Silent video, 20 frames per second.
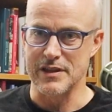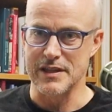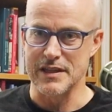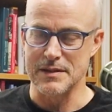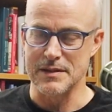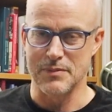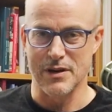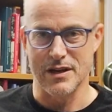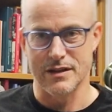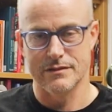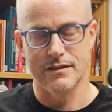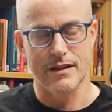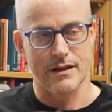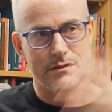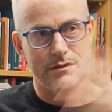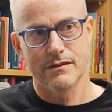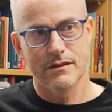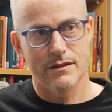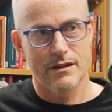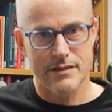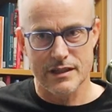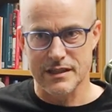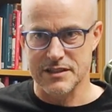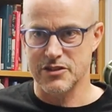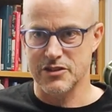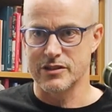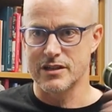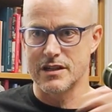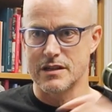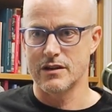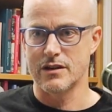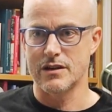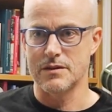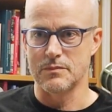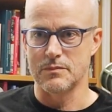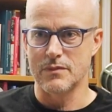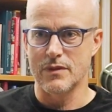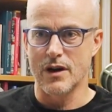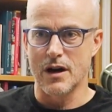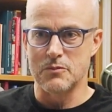there, but yes,
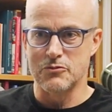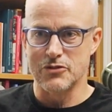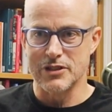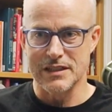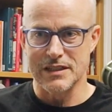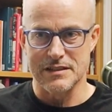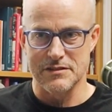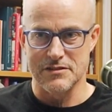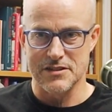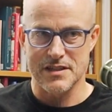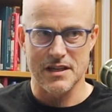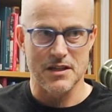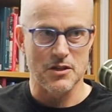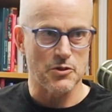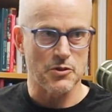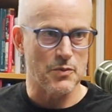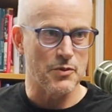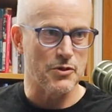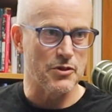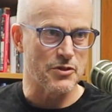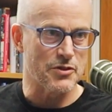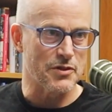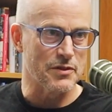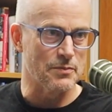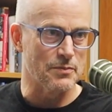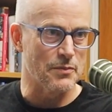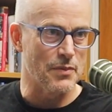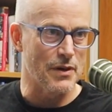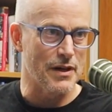I'm really the salesperson,